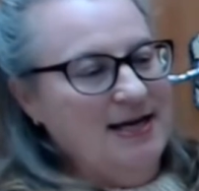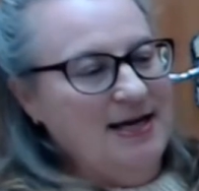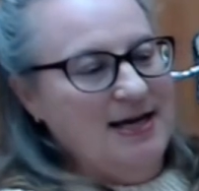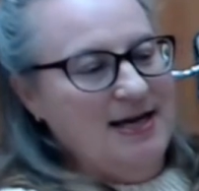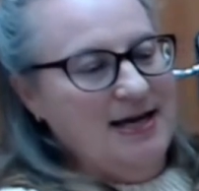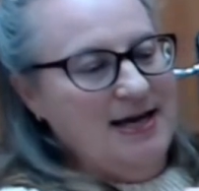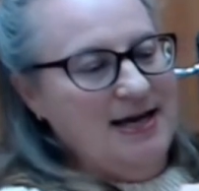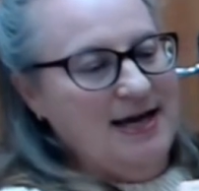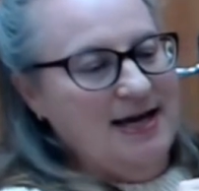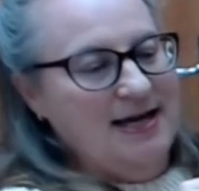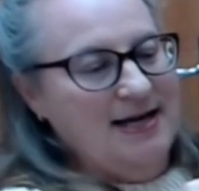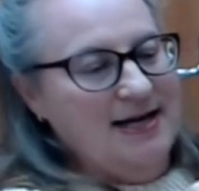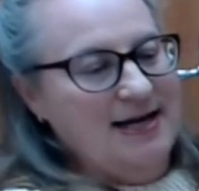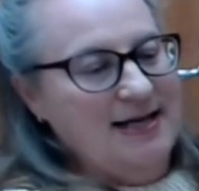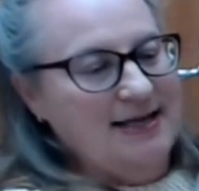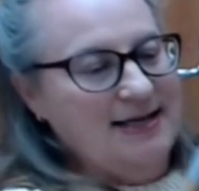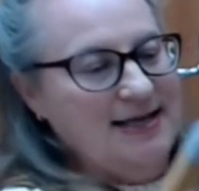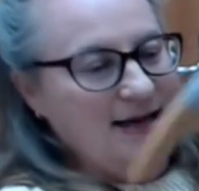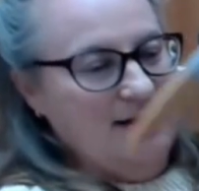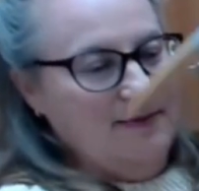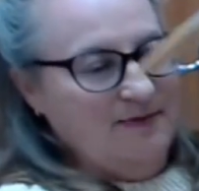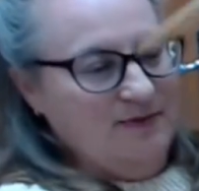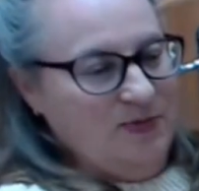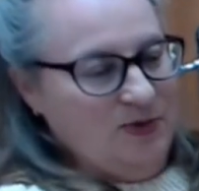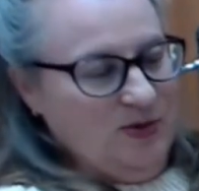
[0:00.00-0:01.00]
and at
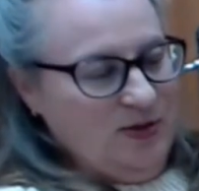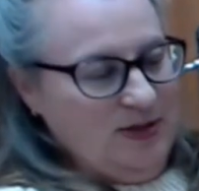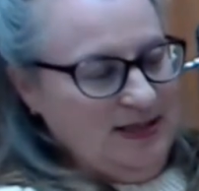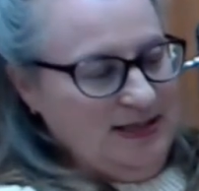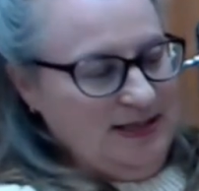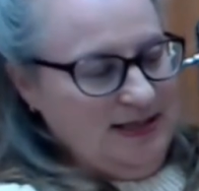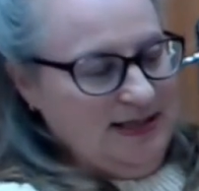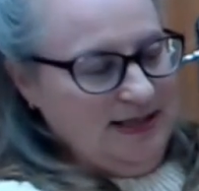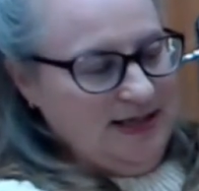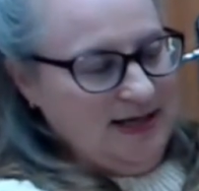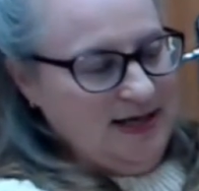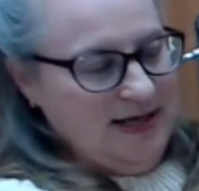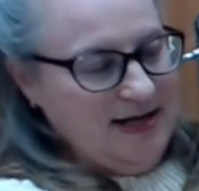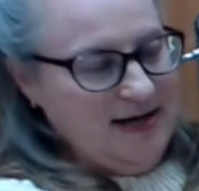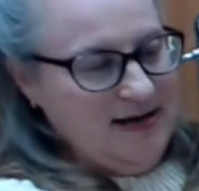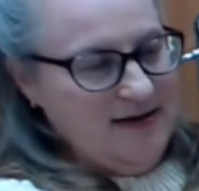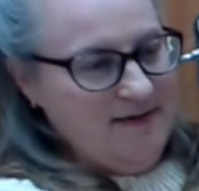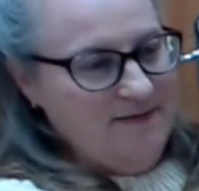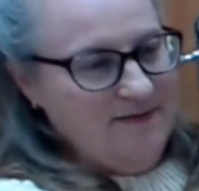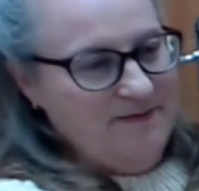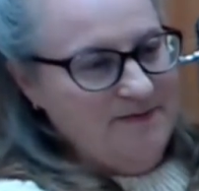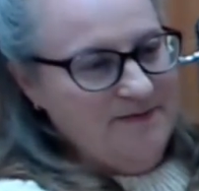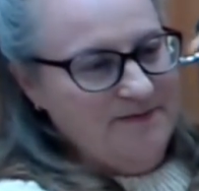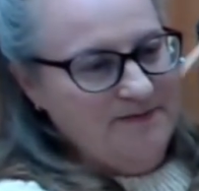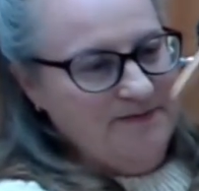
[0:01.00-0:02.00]
that point in
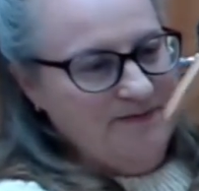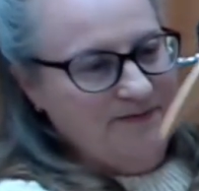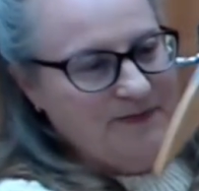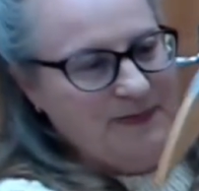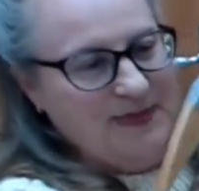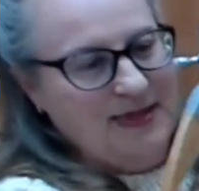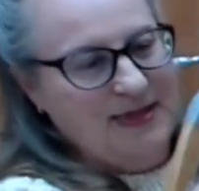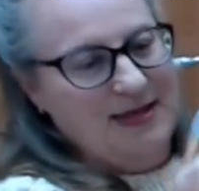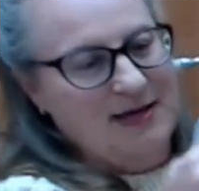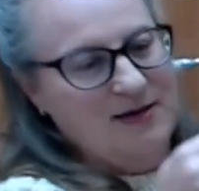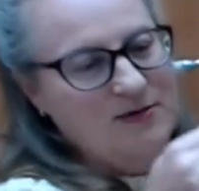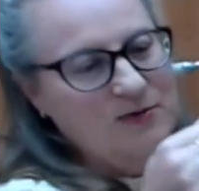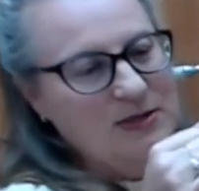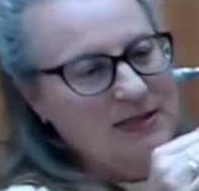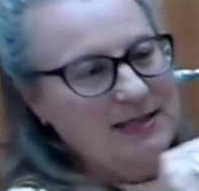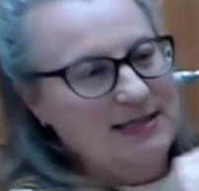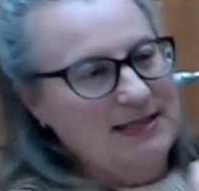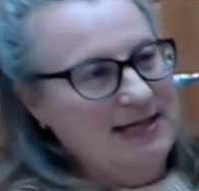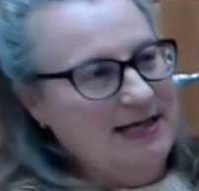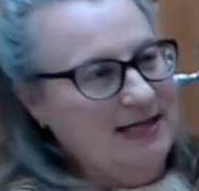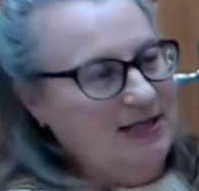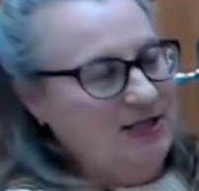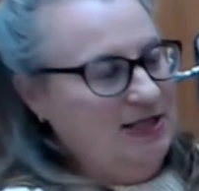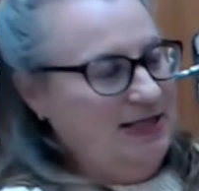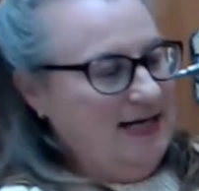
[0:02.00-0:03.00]
time there wasn't
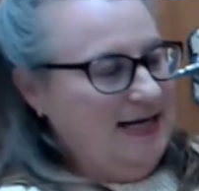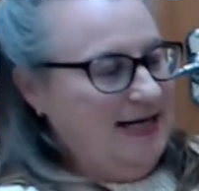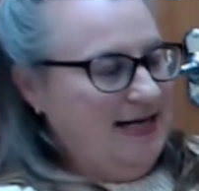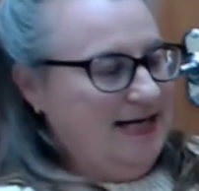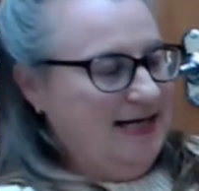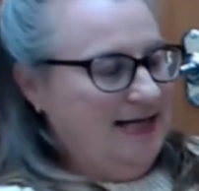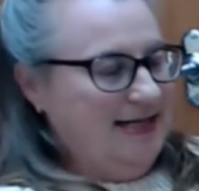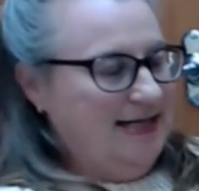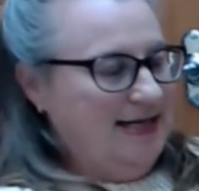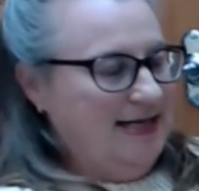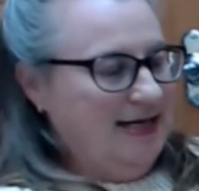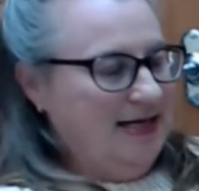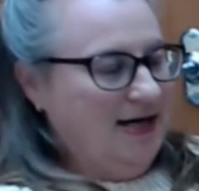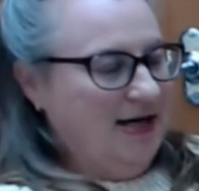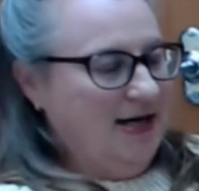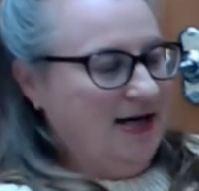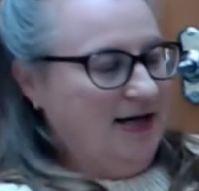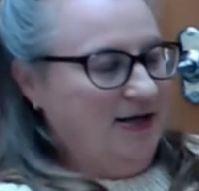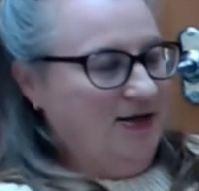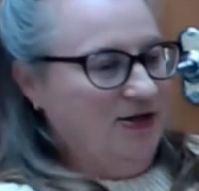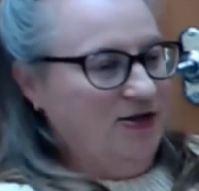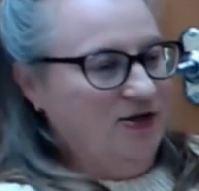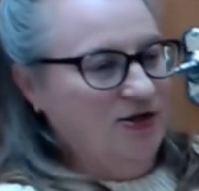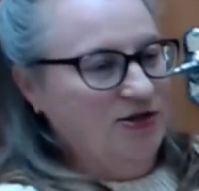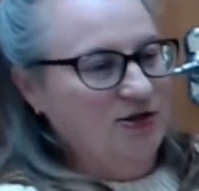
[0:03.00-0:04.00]
actually anything I
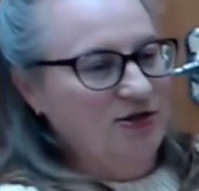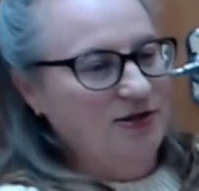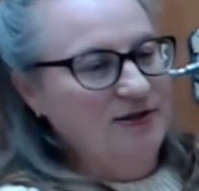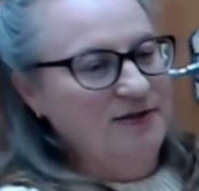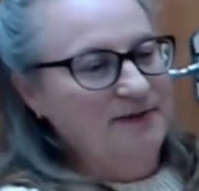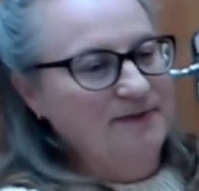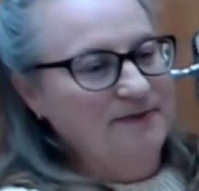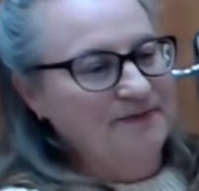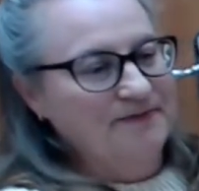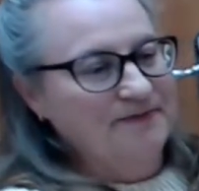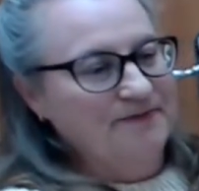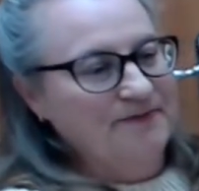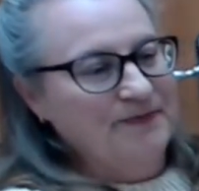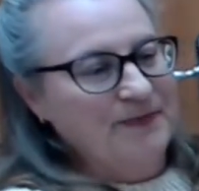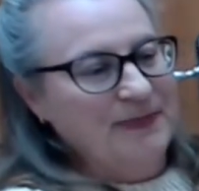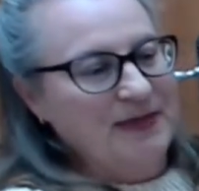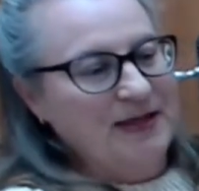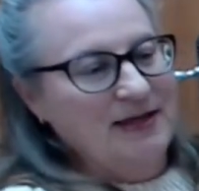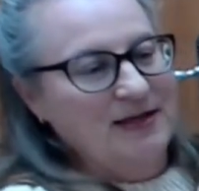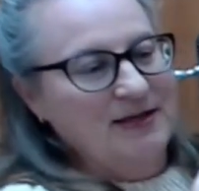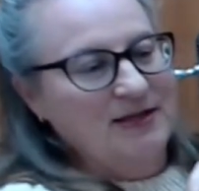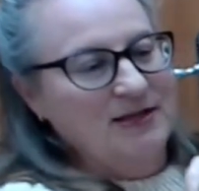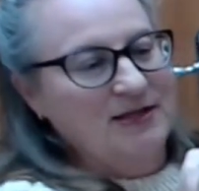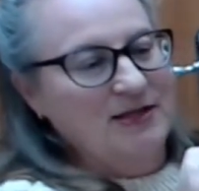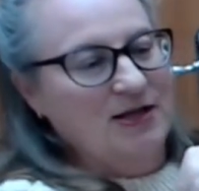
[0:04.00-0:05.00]
could
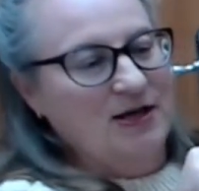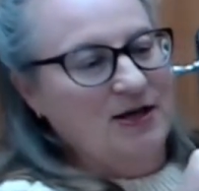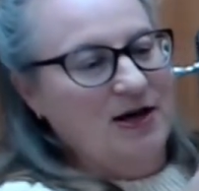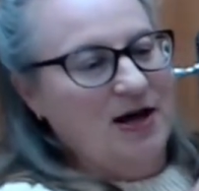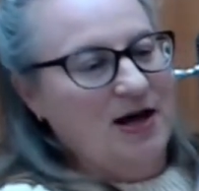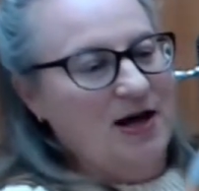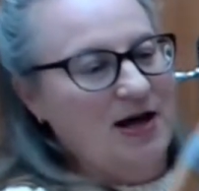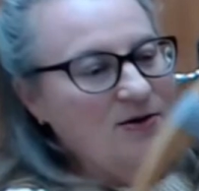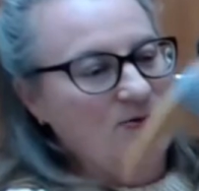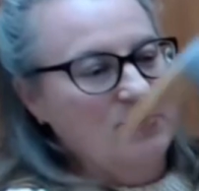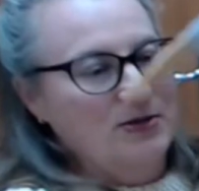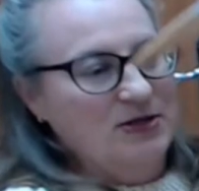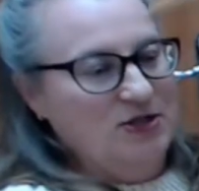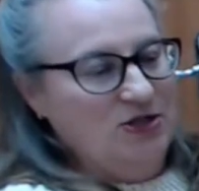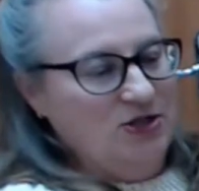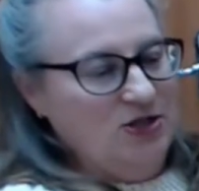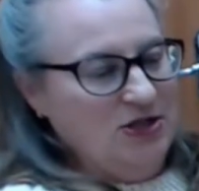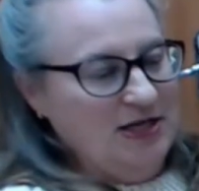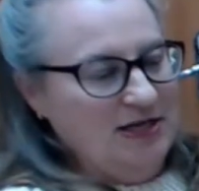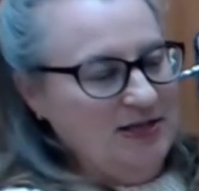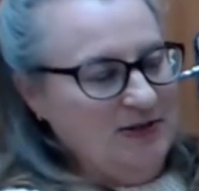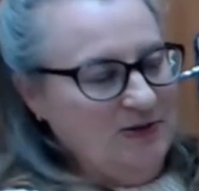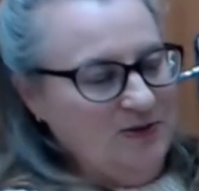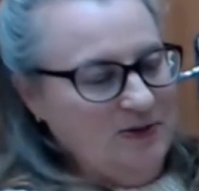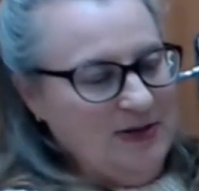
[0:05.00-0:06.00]
do, so I was
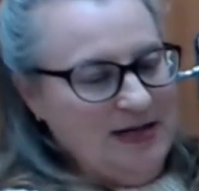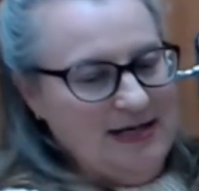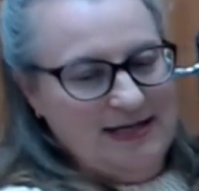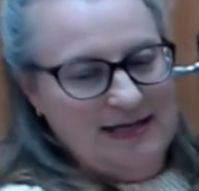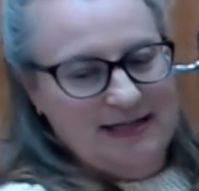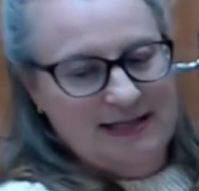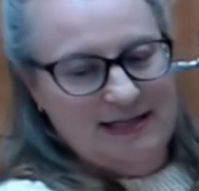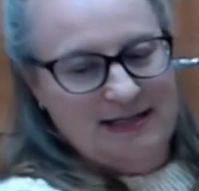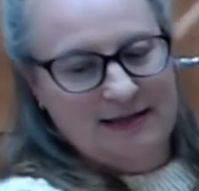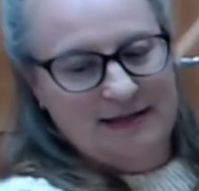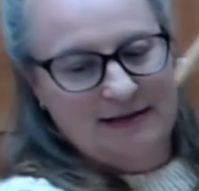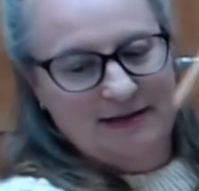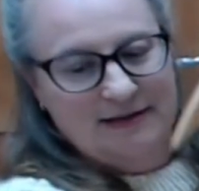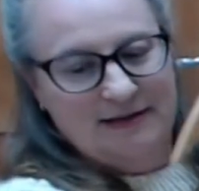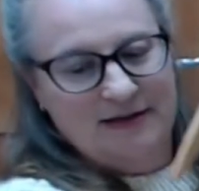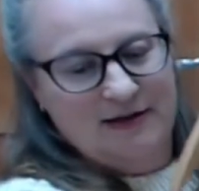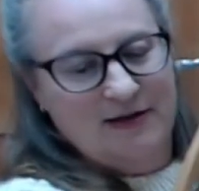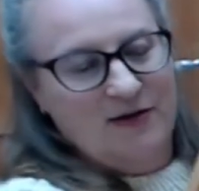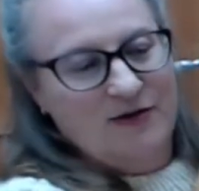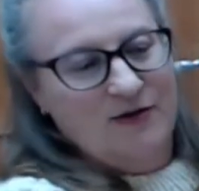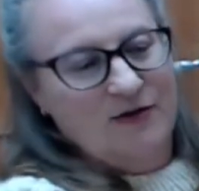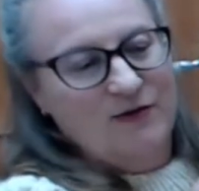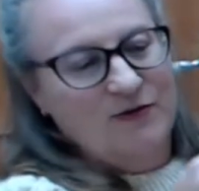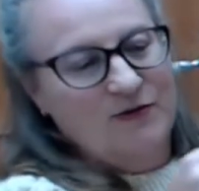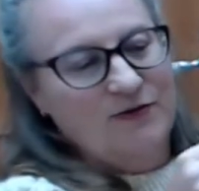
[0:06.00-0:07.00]
just waiting
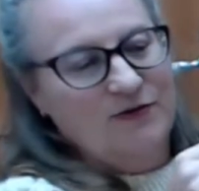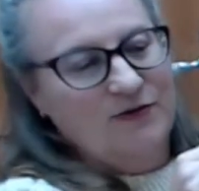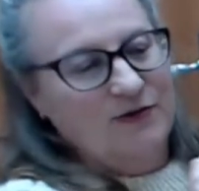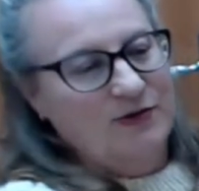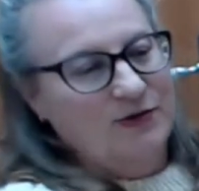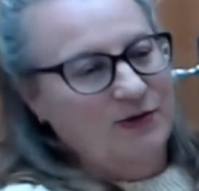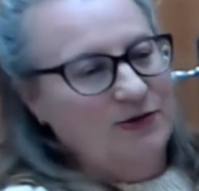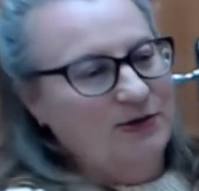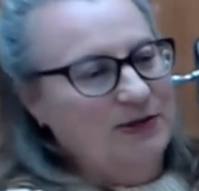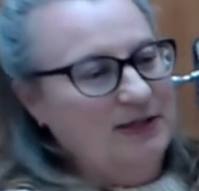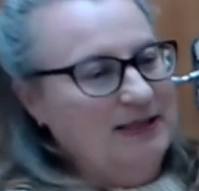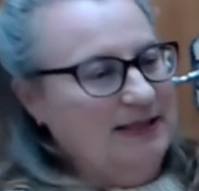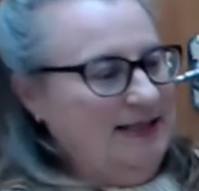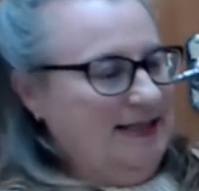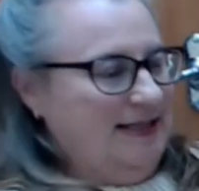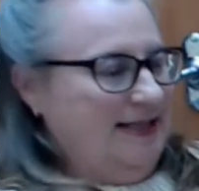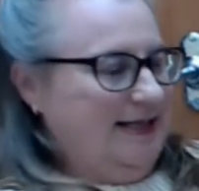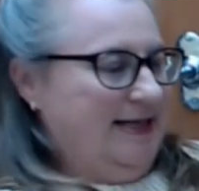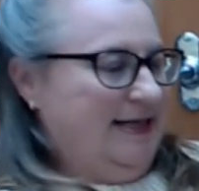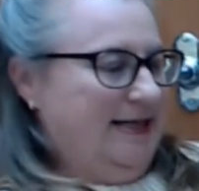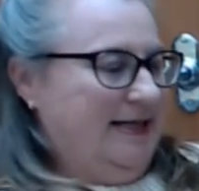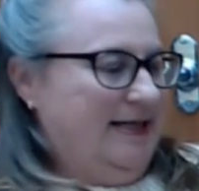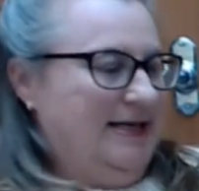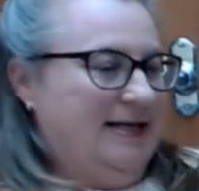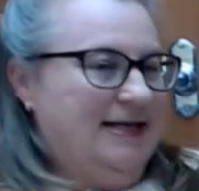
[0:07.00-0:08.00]
for
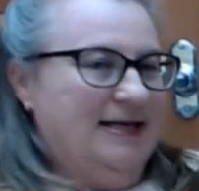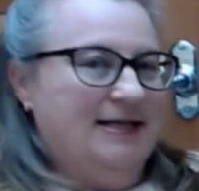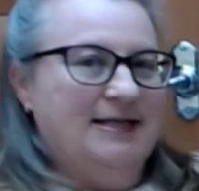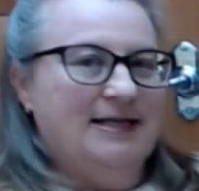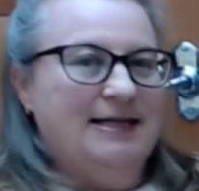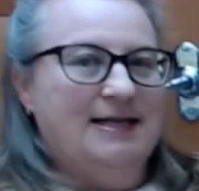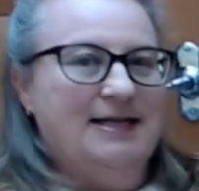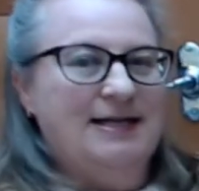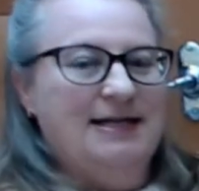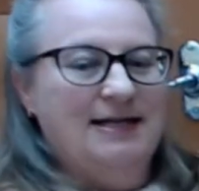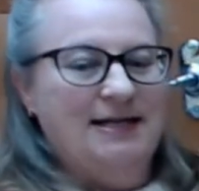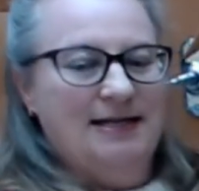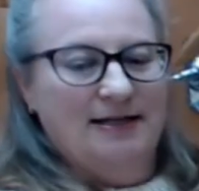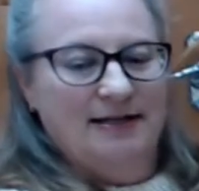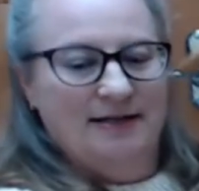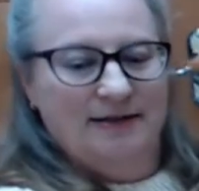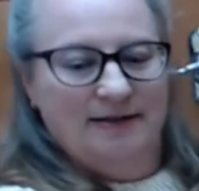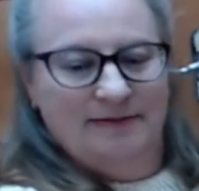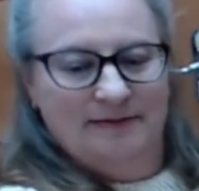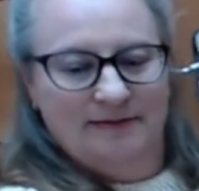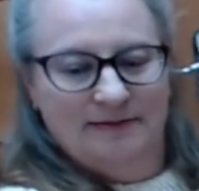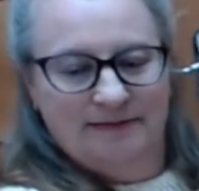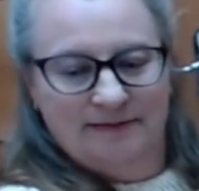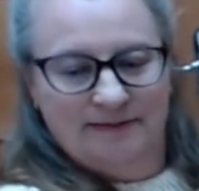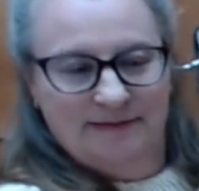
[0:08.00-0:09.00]
to hear
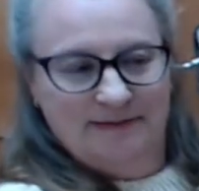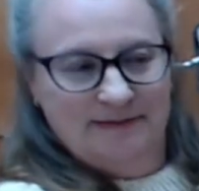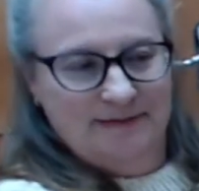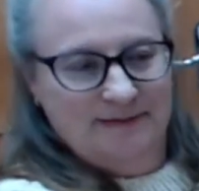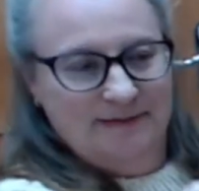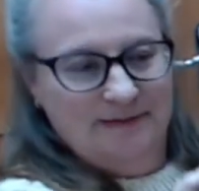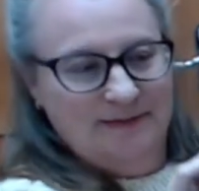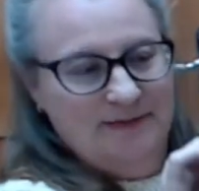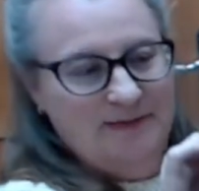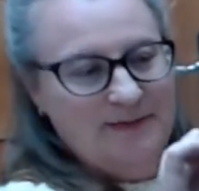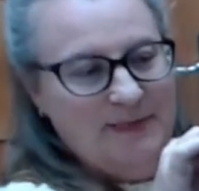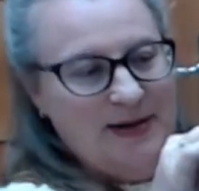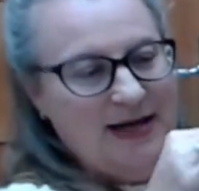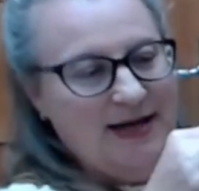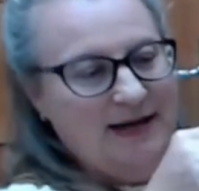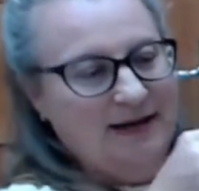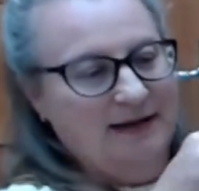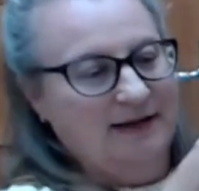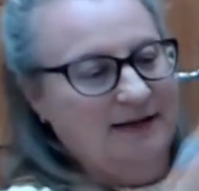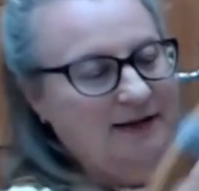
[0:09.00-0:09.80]
back,